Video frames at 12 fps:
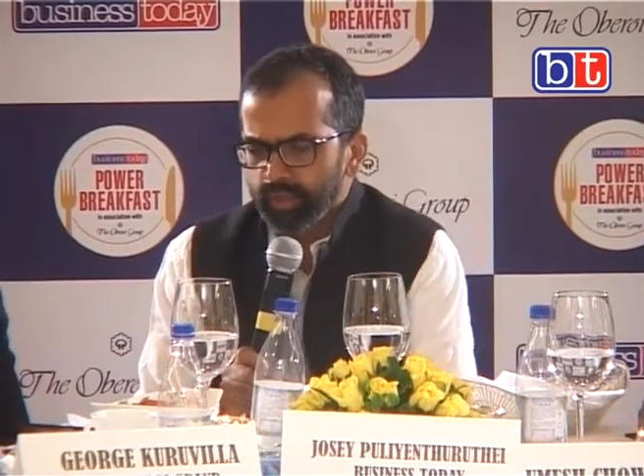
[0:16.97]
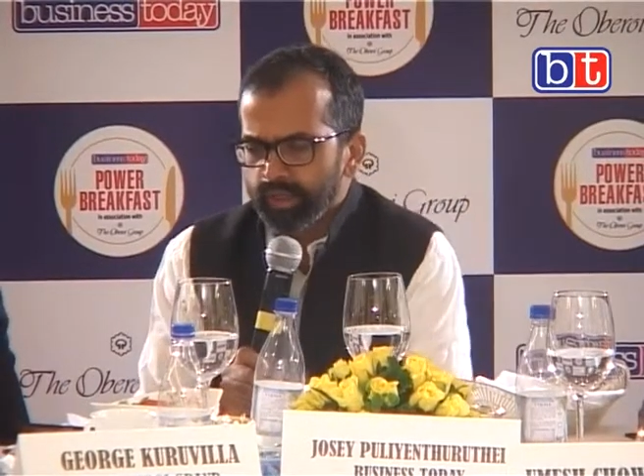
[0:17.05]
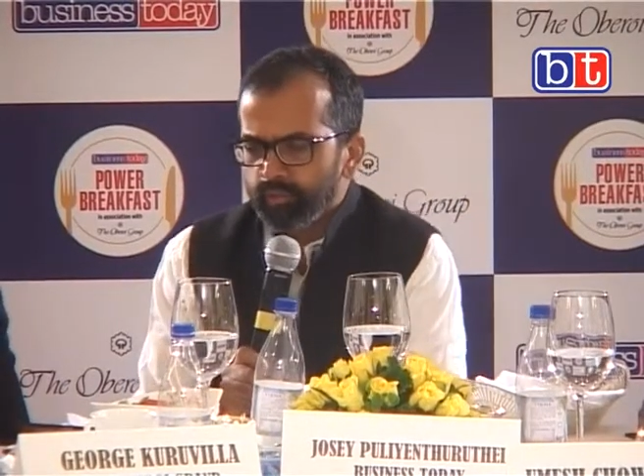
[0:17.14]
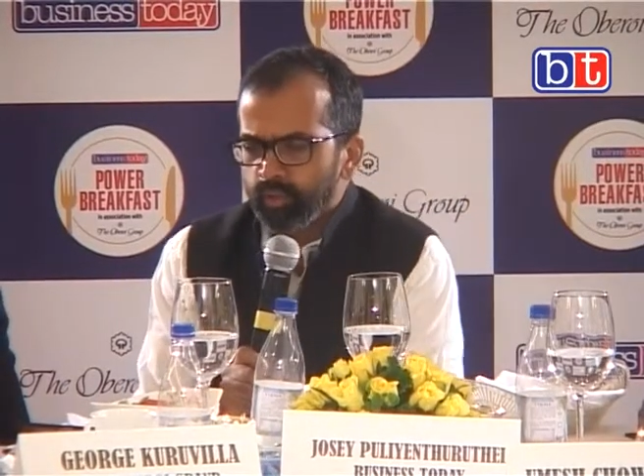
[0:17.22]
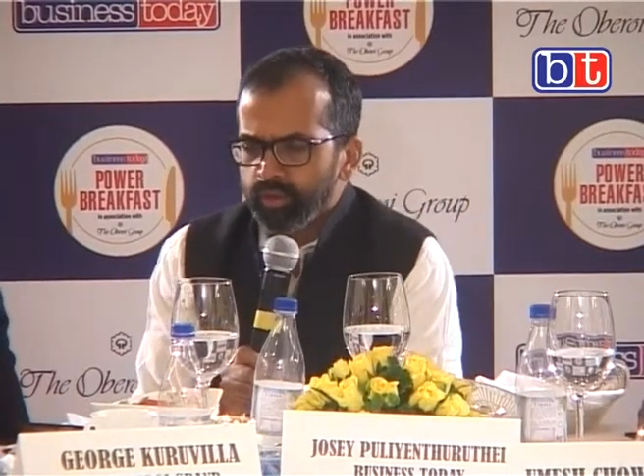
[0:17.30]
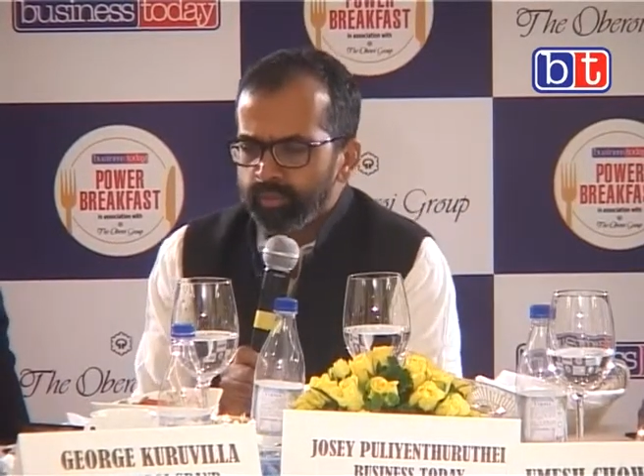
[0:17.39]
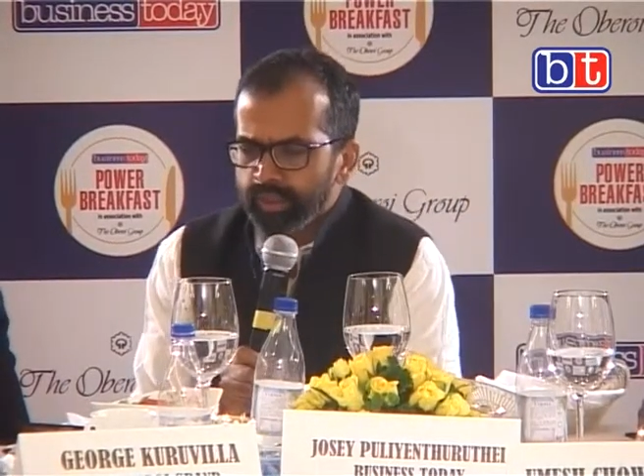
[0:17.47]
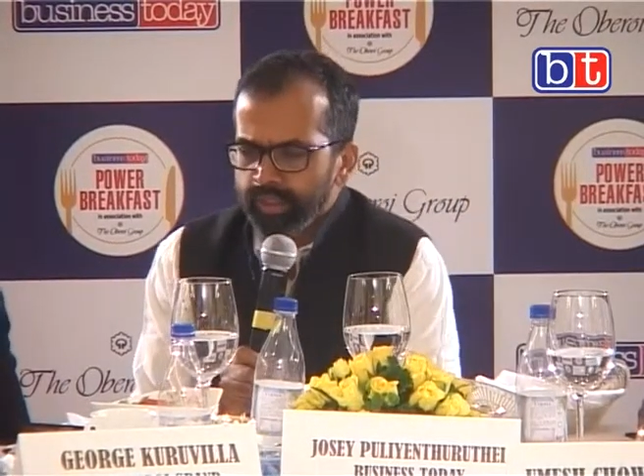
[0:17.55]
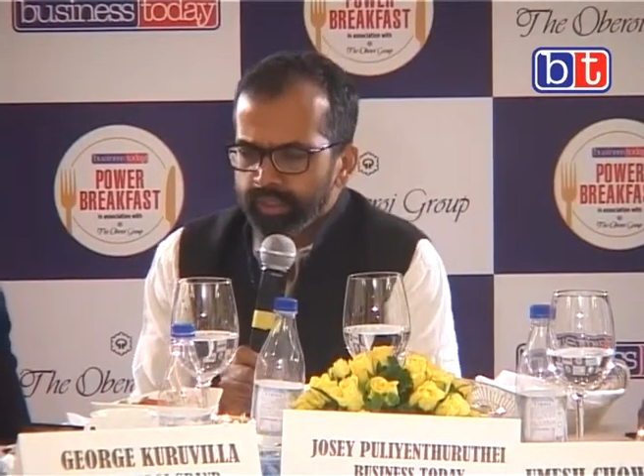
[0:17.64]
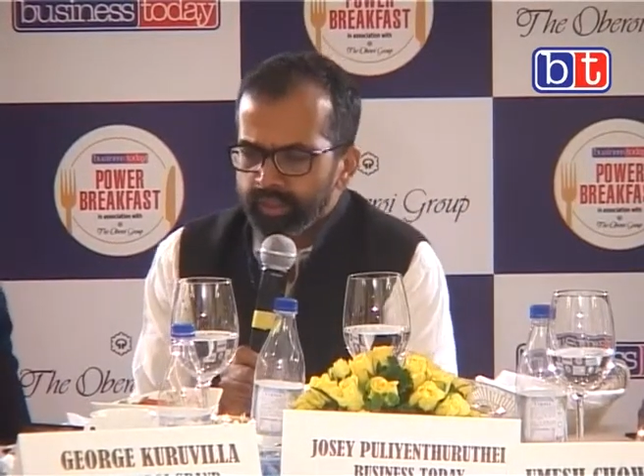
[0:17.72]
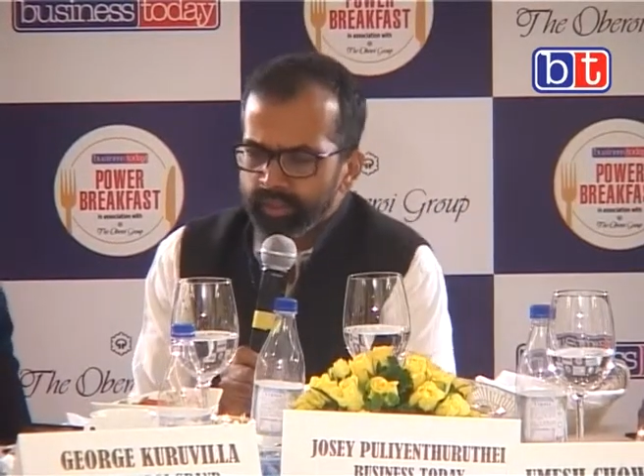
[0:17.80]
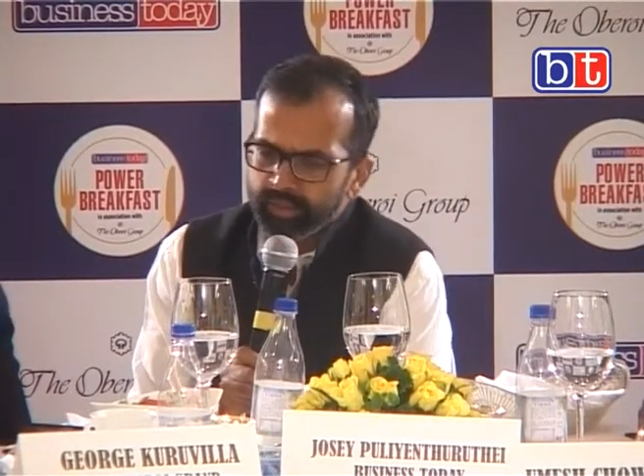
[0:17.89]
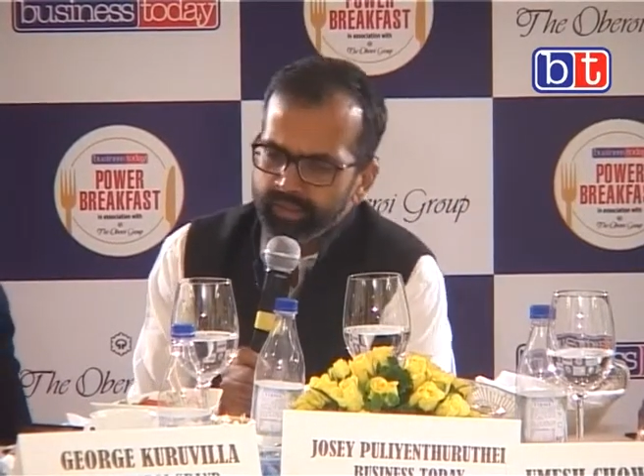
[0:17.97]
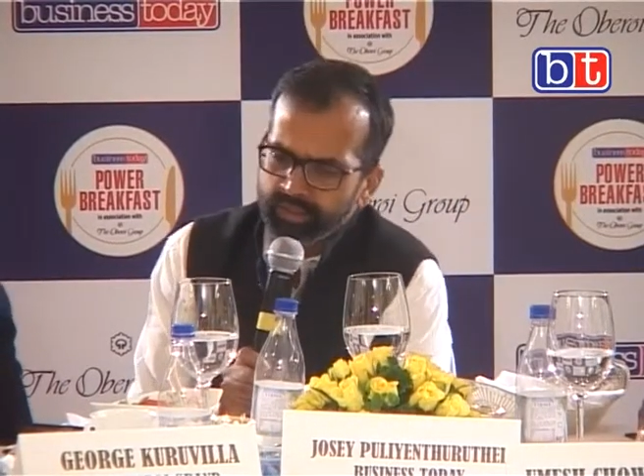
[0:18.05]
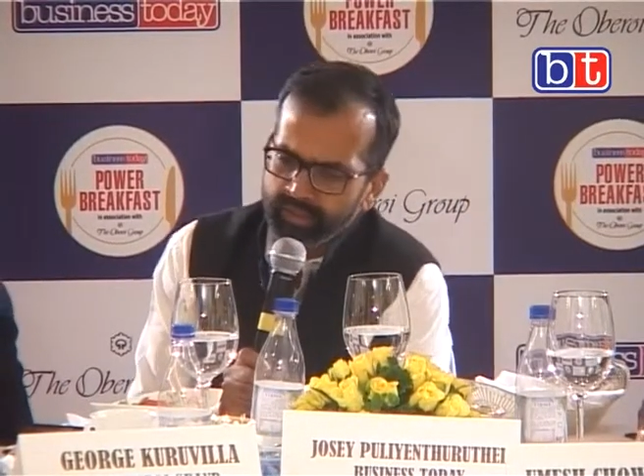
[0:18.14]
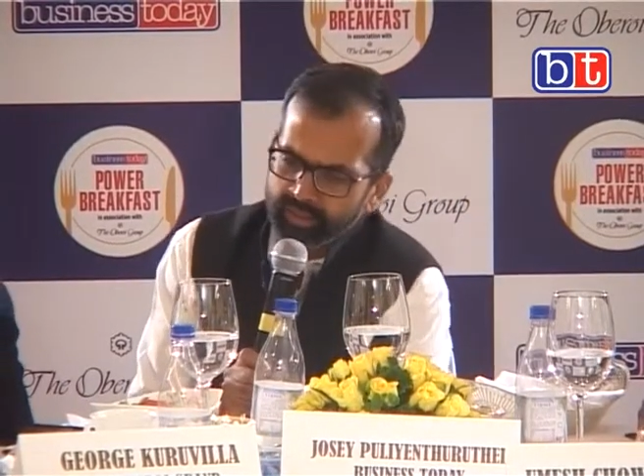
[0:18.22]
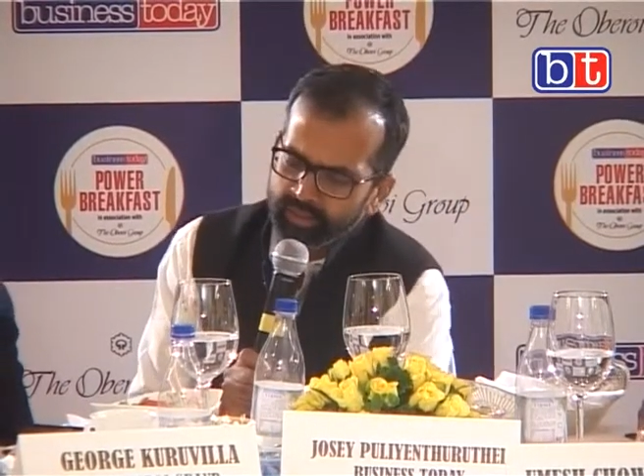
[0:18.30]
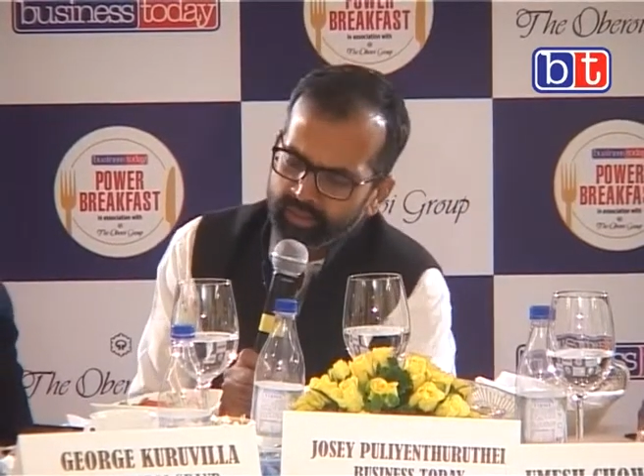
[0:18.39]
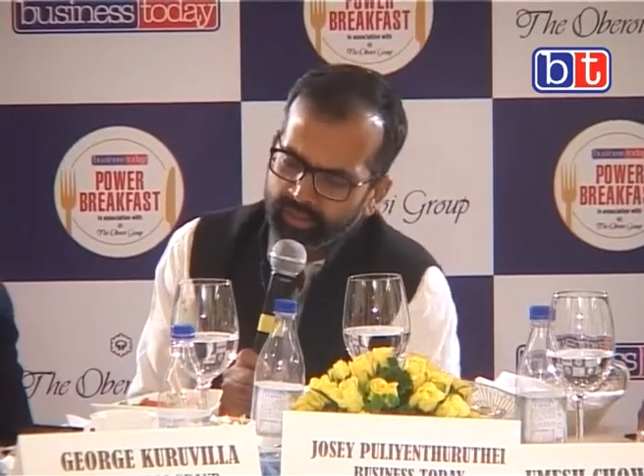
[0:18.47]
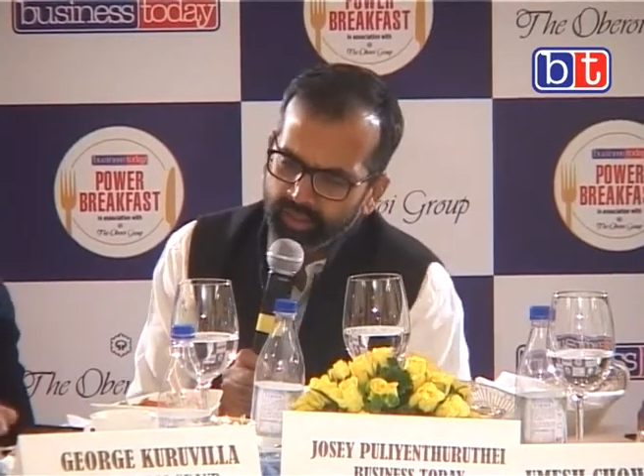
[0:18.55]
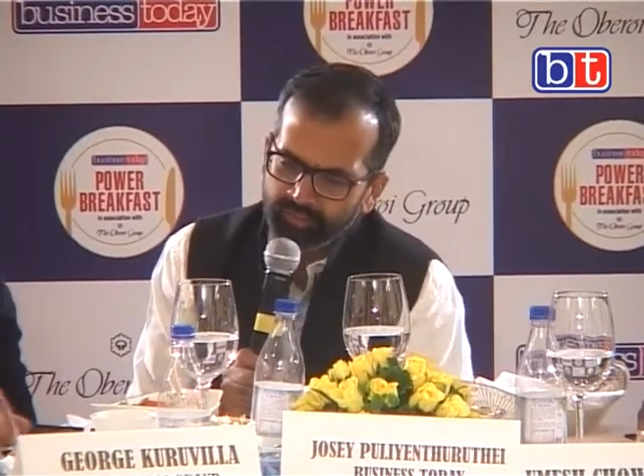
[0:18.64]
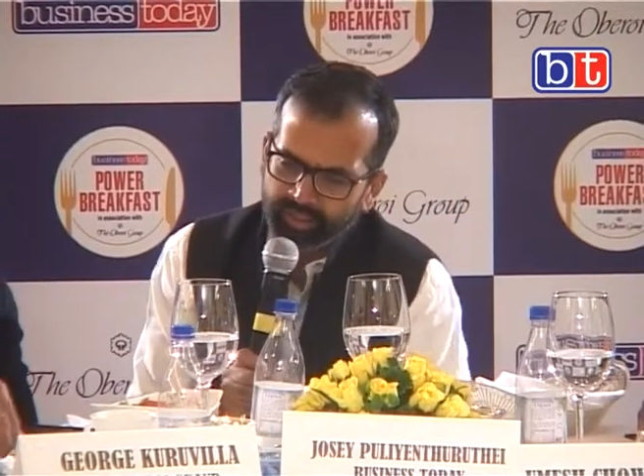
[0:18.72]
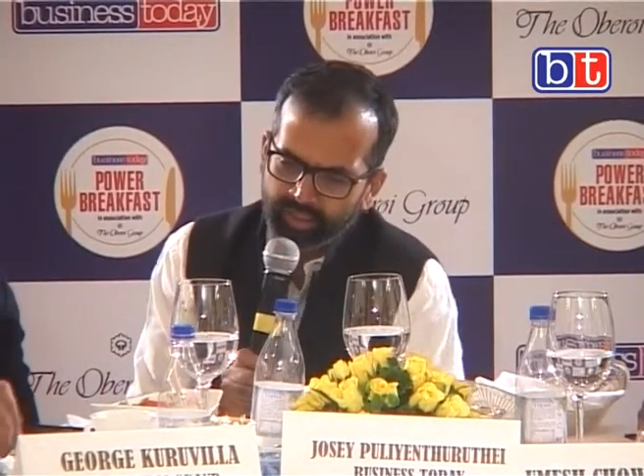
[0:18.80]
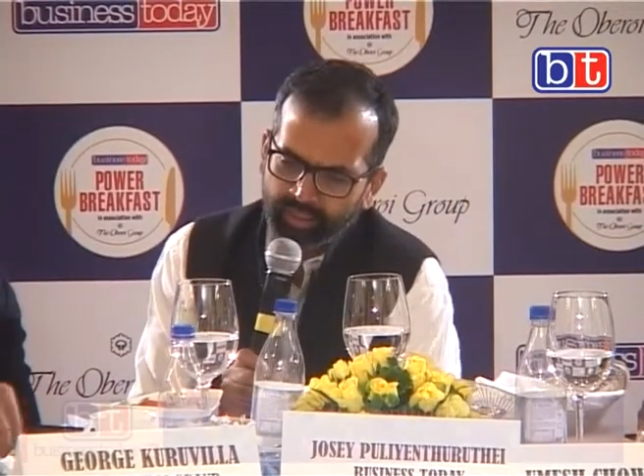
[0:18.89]
I want to bring the
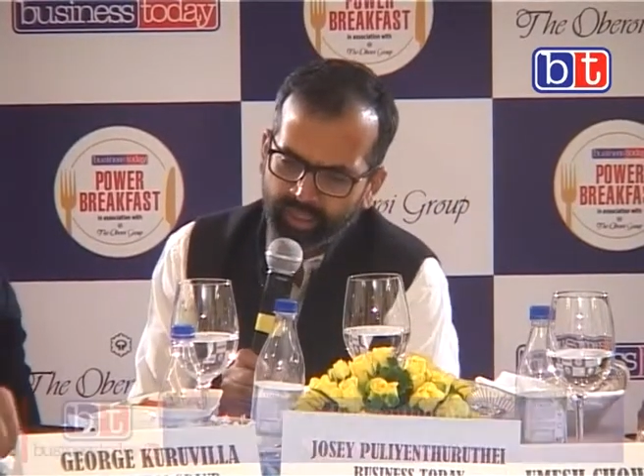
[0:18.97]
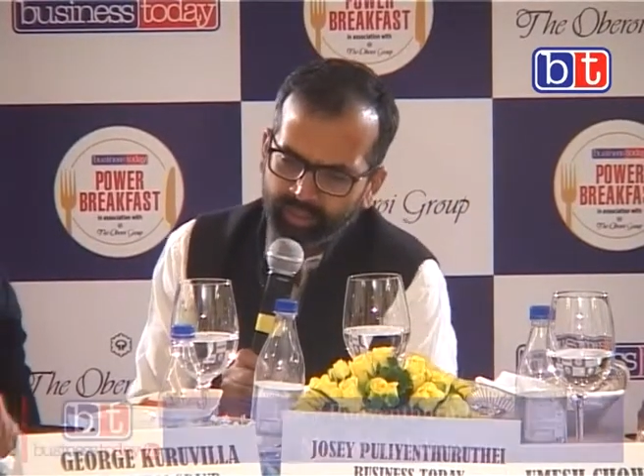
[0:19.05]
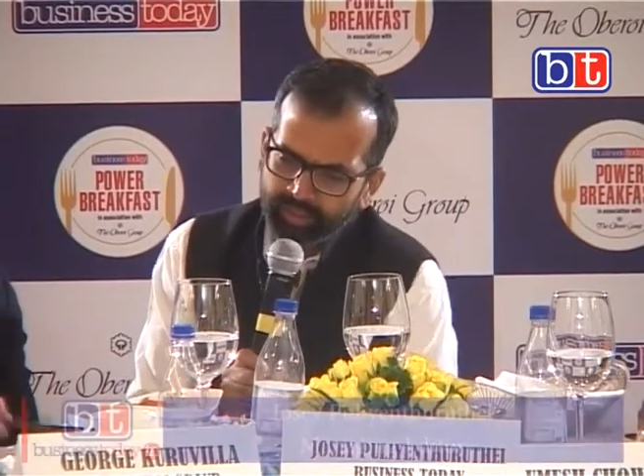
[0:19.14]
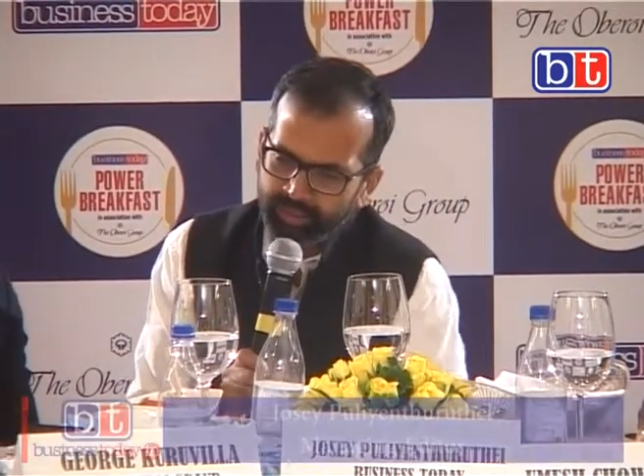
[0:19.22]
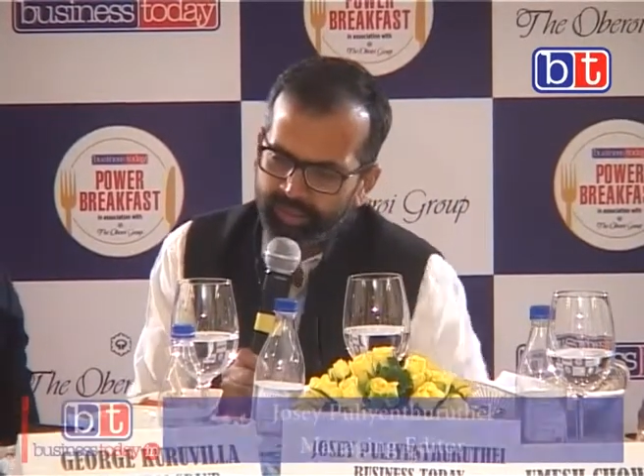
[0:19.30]
services side